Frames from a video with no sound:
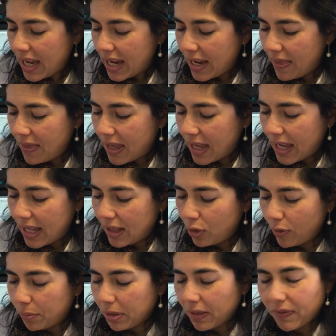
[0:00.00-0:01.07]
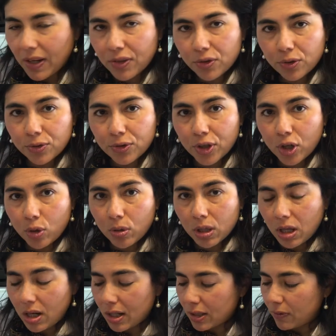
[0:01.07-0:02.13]
And then you have blood vessels that go
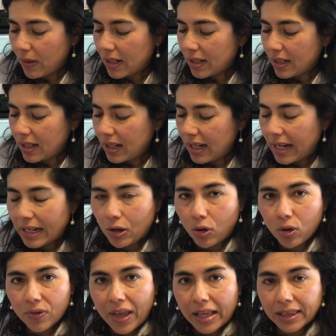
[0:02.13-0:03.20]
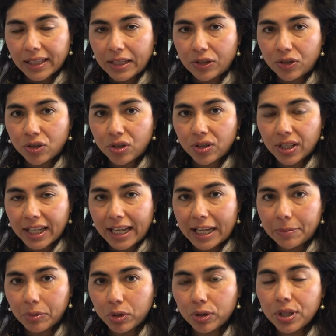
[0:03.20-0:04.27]
along the retina, and all that leads to the
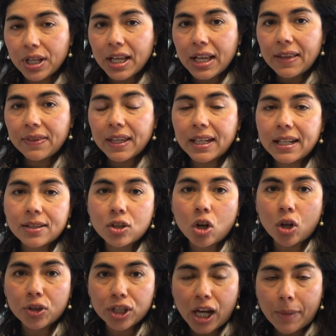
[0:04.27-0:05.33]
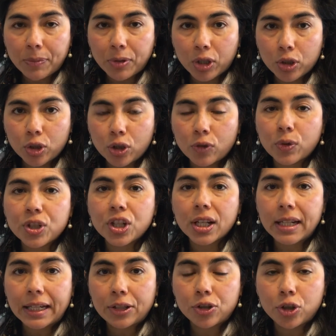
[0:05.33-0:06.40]
cable that is called the optic nerve, which
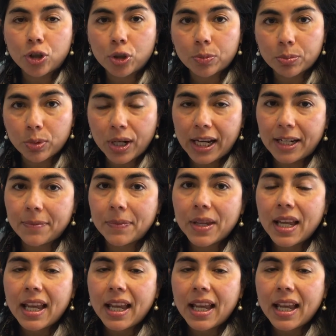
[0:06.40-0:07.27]
connects to your brain